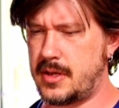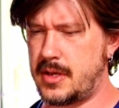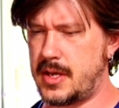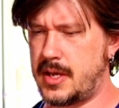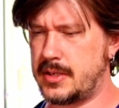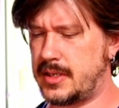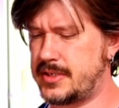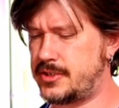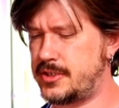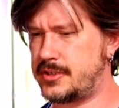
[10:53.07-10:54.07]
And
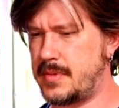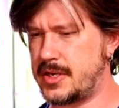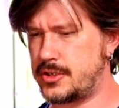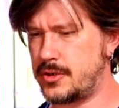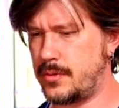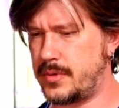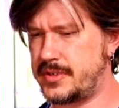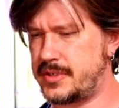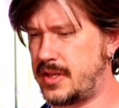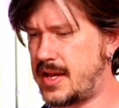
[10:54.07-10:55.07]
let's just make sure we
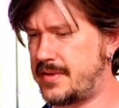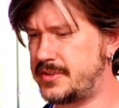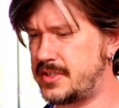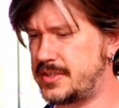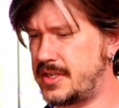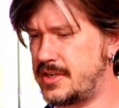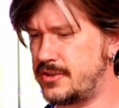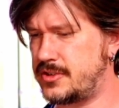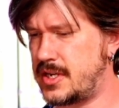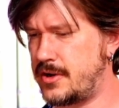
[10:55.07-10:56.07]
still have
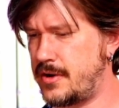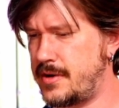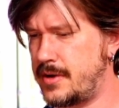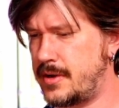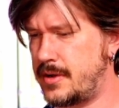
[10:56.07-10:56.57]
16-inch center.